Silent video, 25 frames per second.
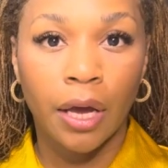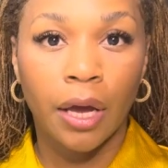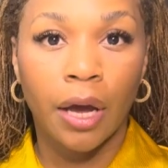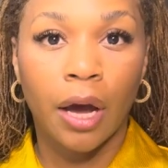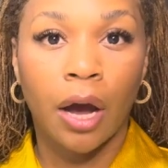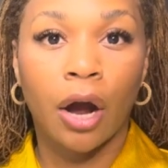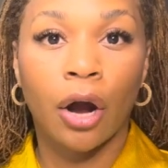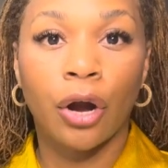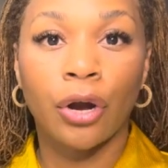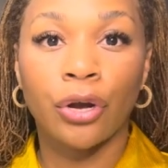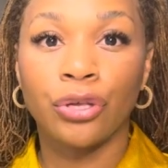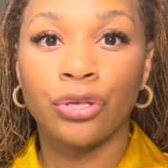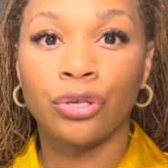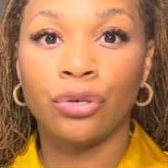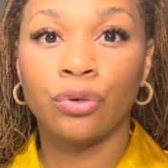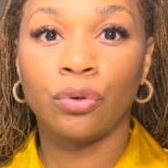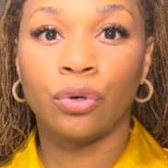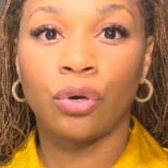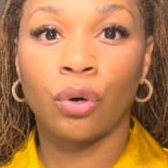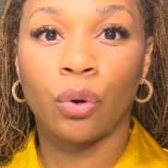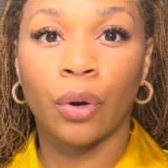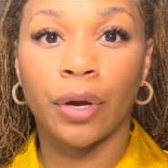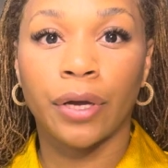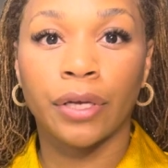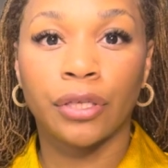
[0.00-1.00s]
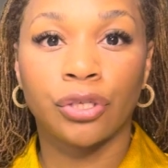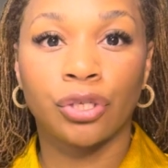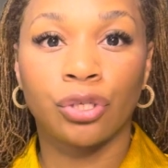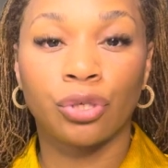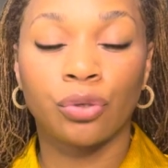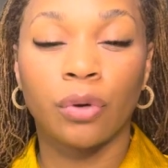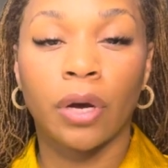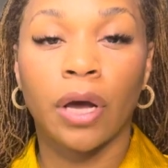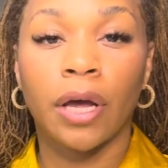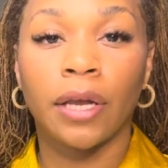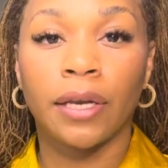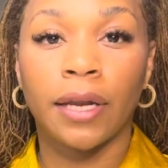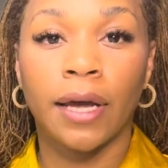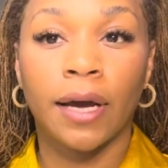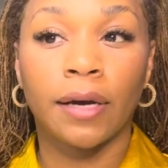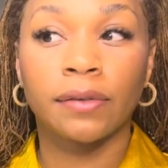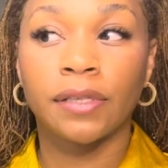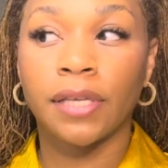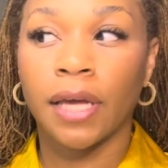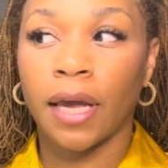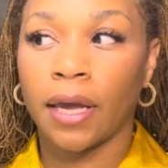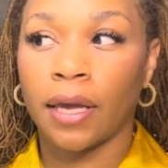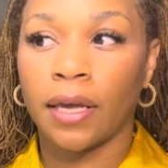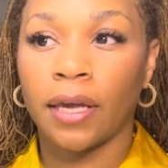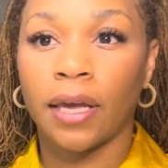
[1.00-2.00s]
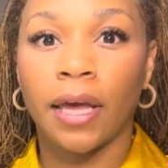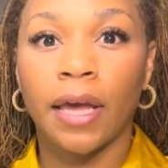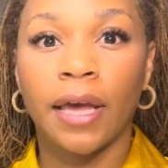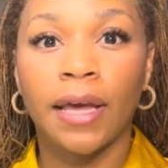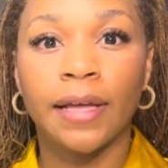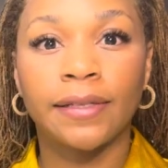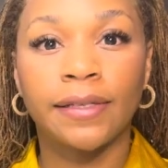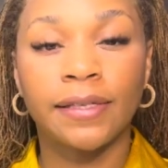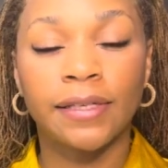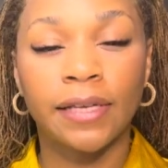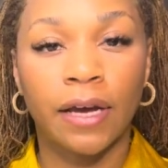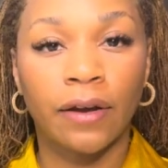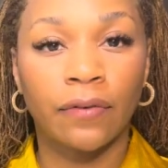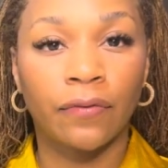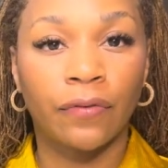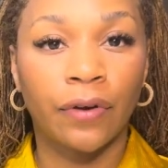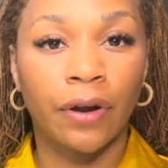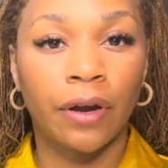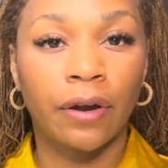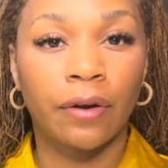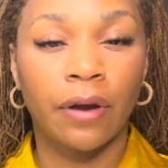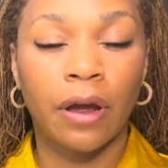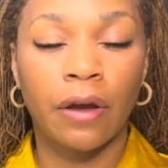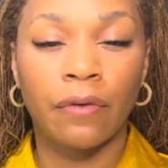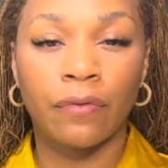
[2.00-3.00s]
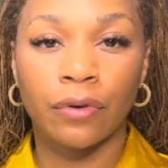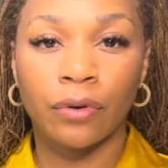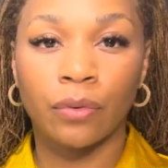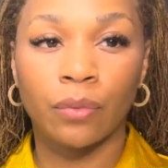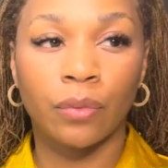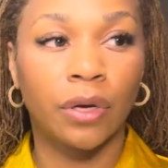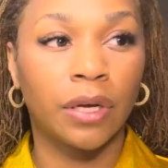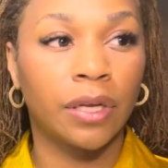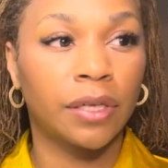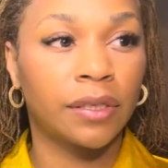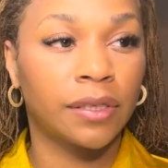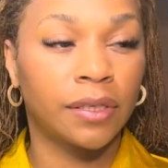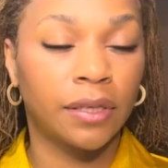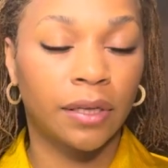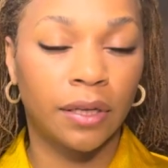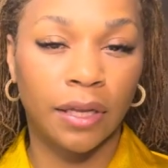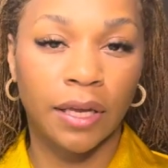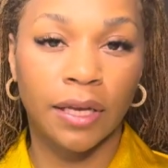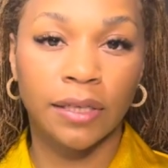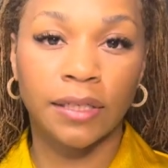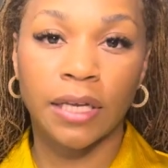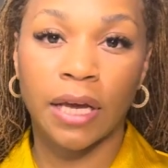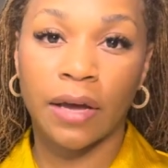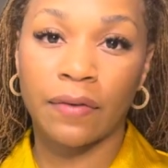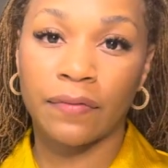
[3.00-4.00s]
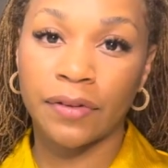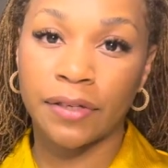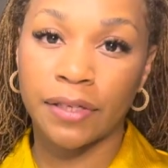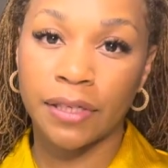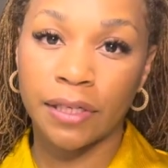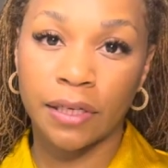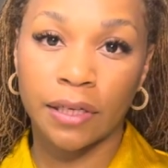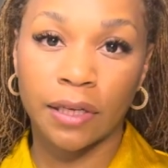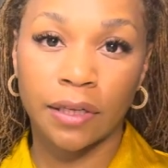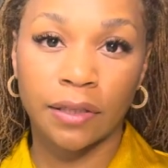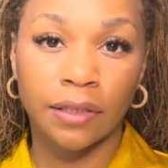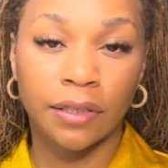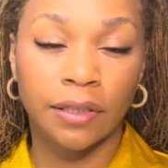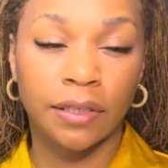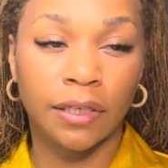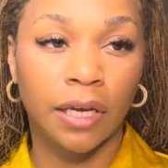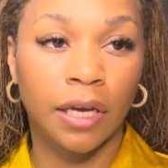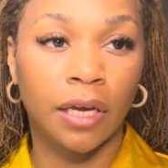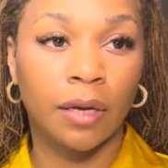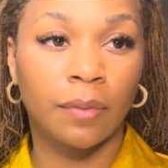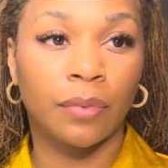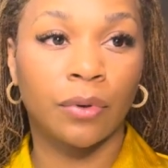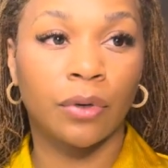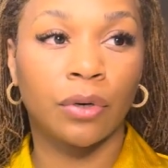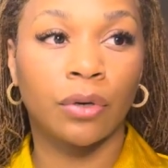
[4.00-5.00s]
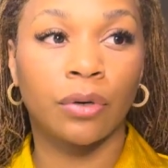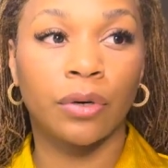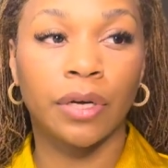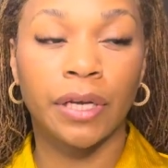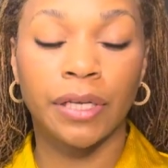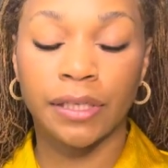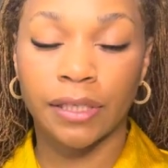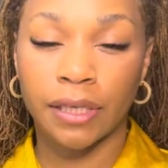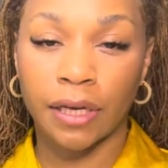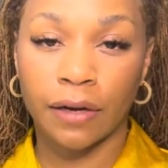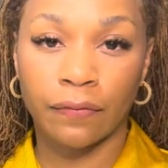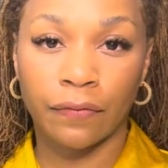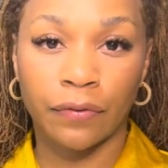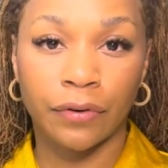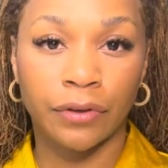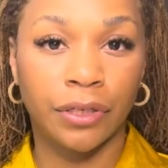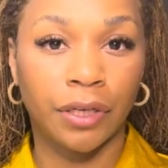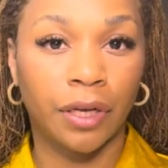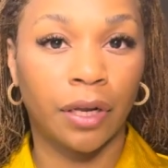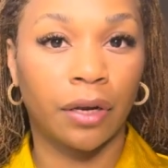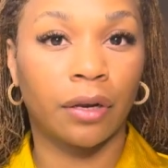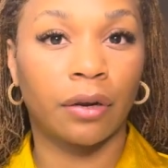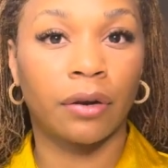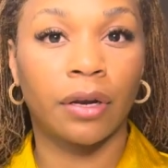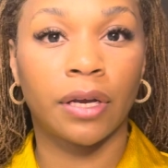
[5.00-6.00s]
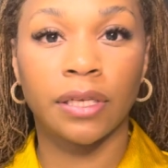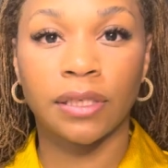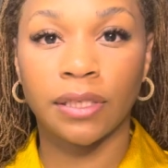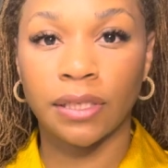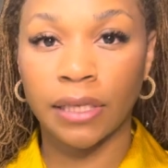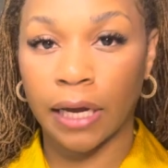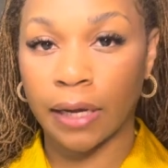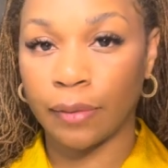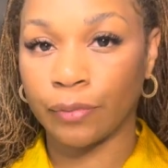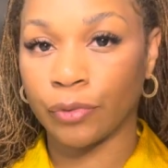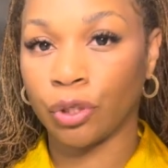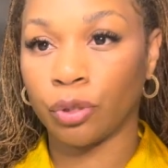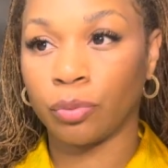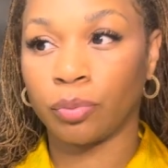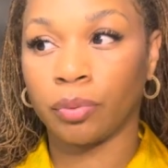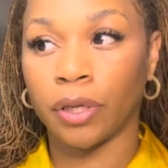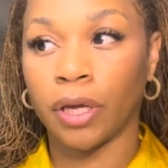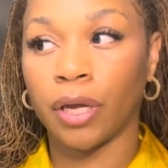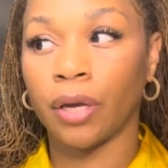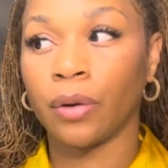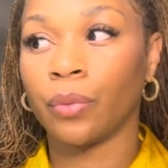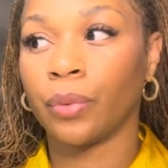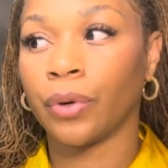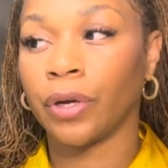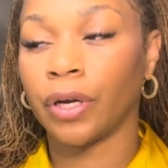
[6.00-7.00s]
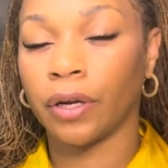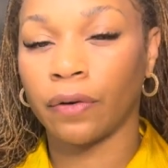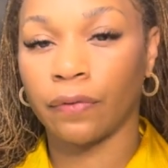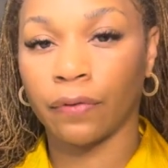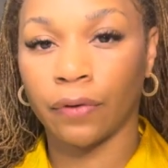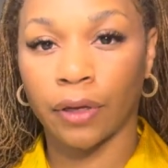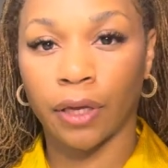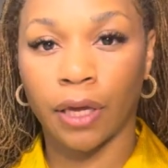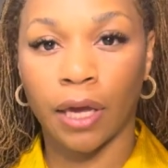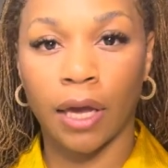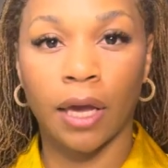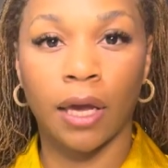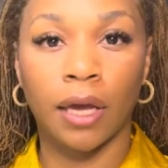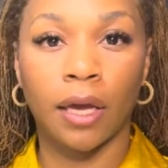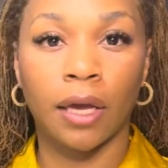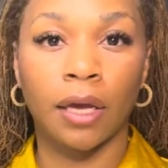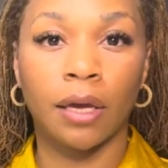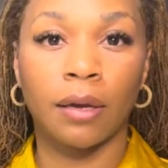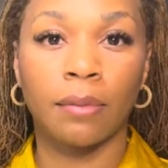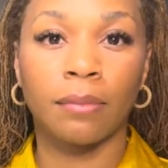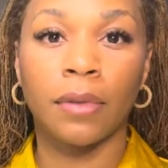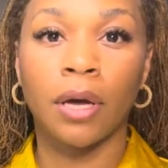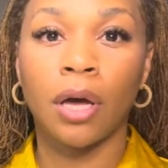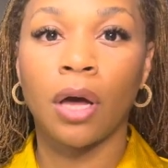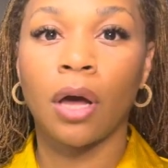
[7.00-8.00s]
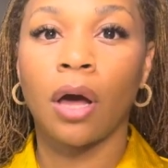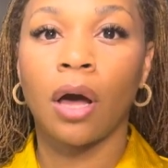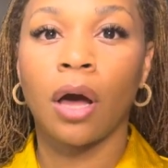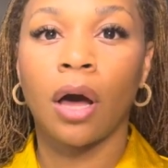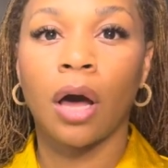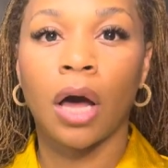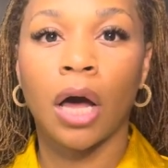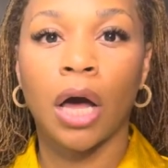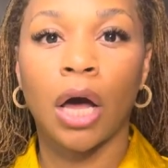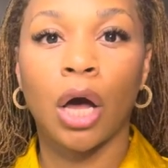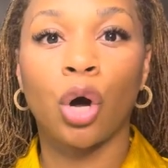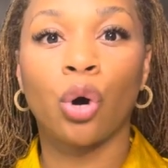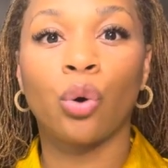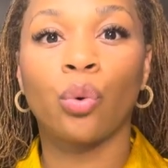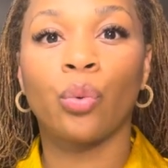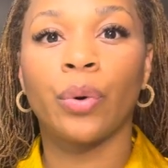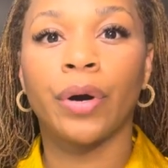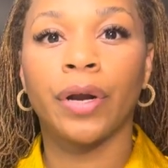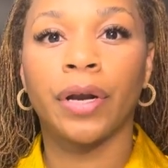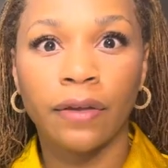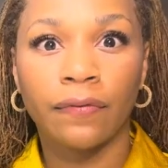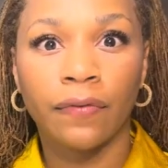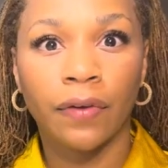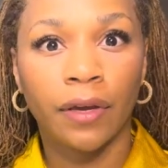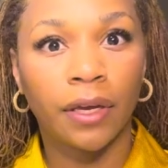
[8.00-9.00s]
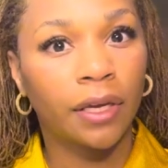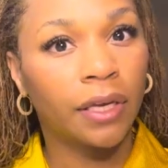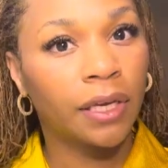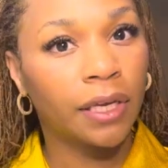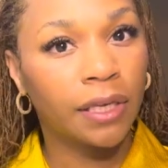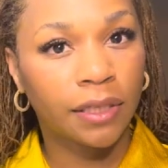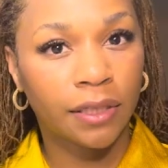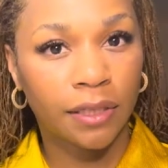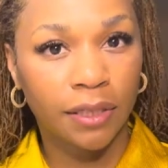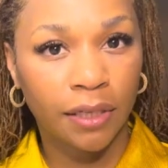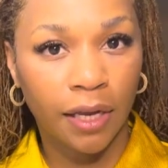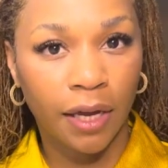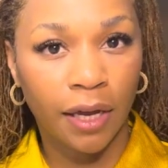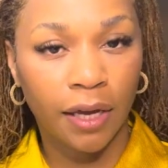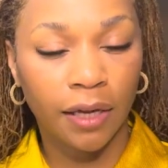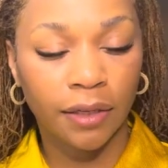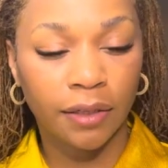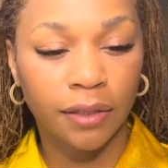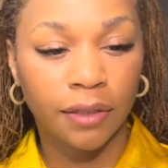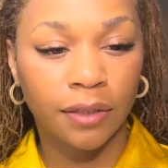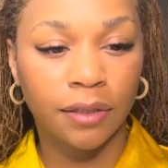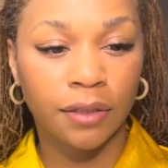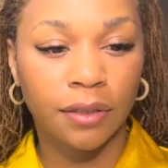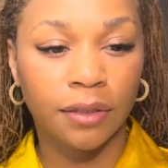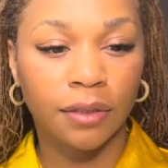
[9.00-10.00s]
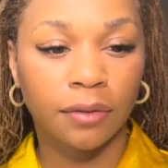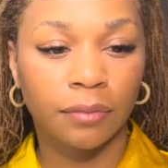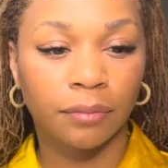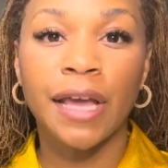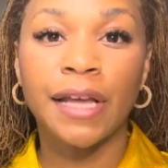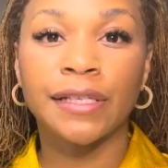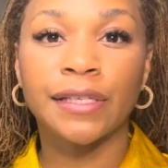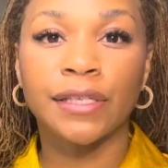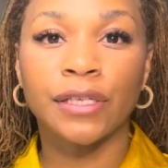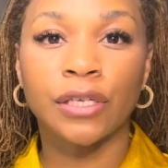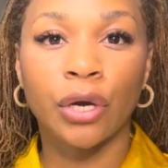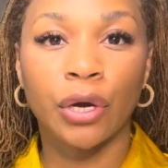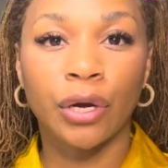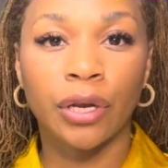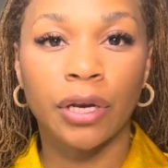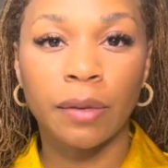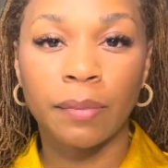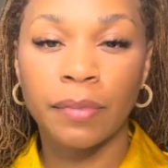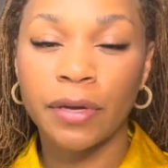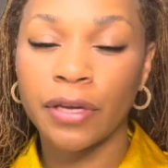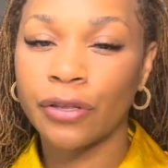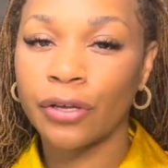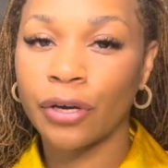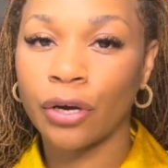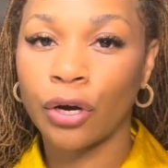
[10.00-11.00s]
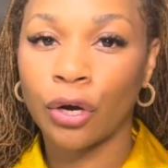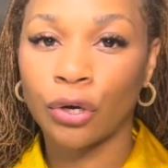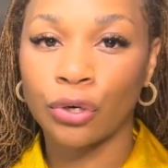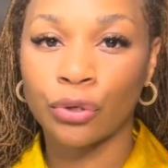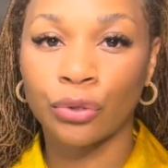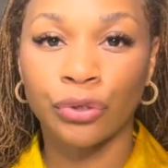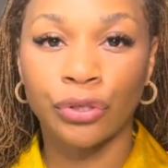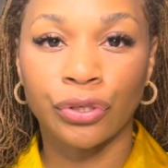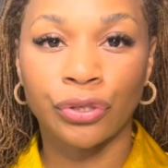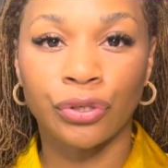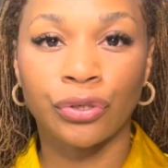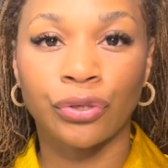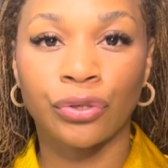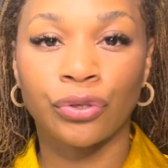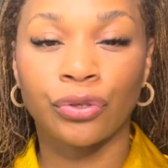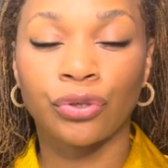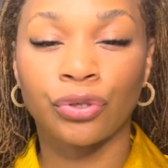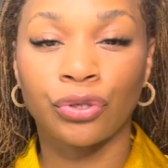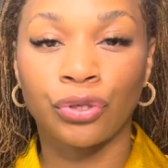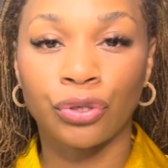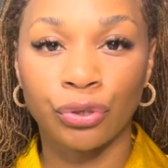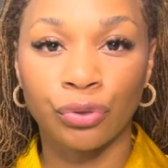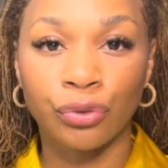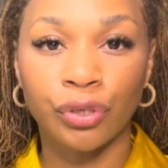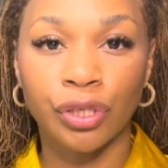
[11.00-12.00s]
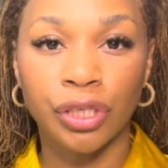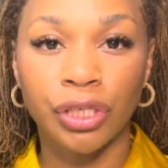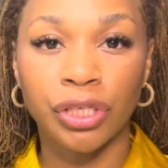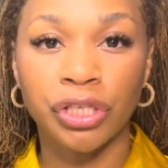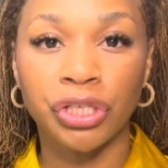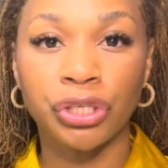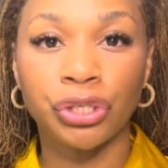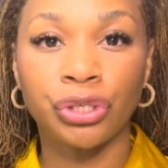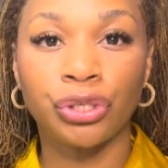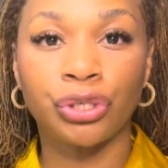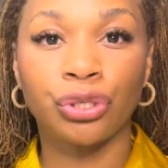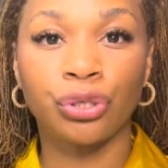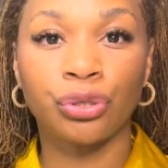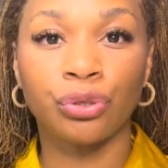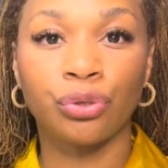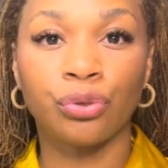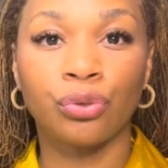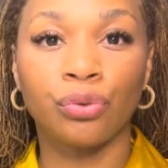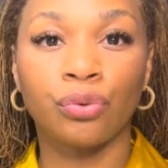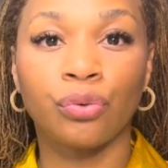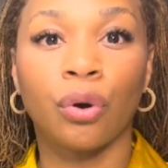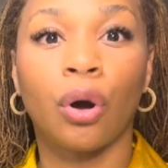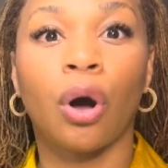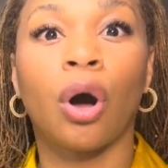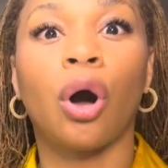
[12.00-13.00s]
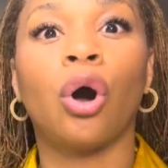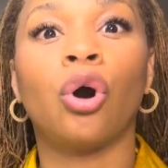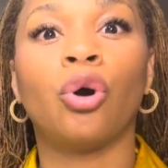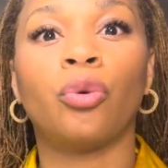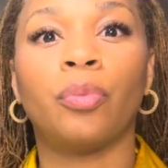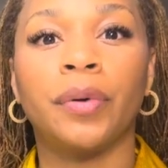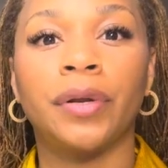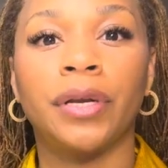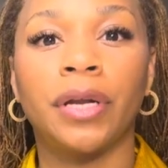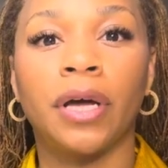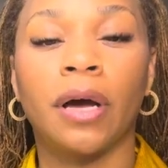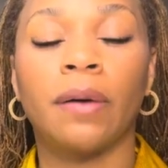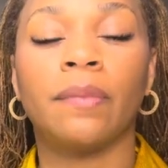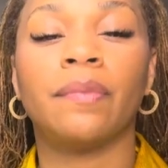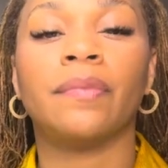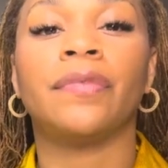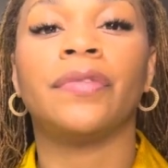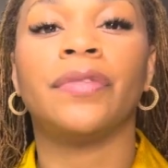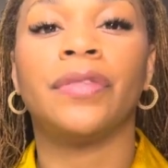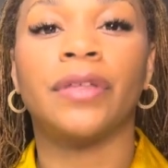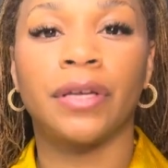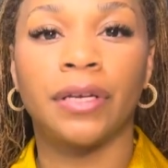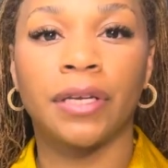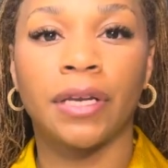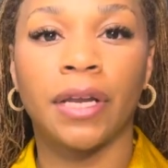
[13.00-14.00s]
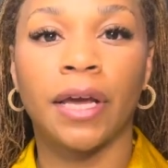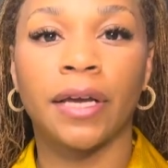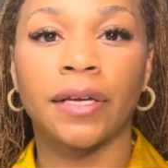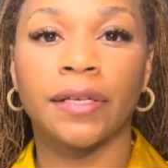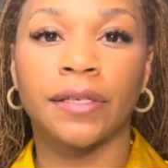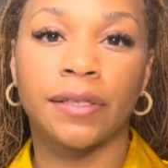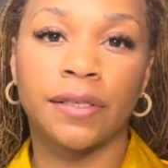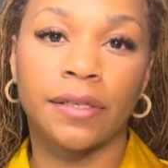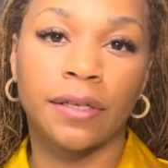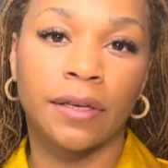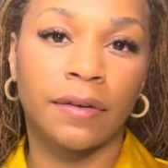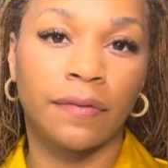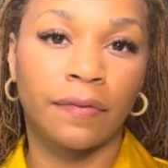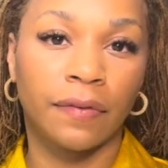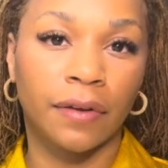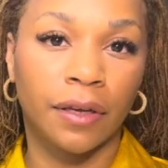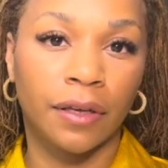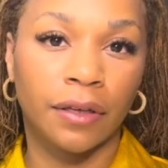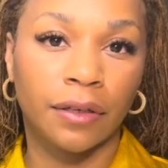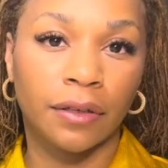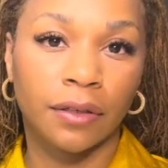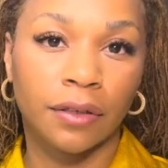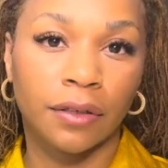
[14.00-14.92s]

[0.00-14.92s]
are you going to announce, hey, it's time for everyone to let's have a seat at the table. It's time for dinner. It's time to play whatever game. What event is next? It's going to be the host's duty to open up the next event.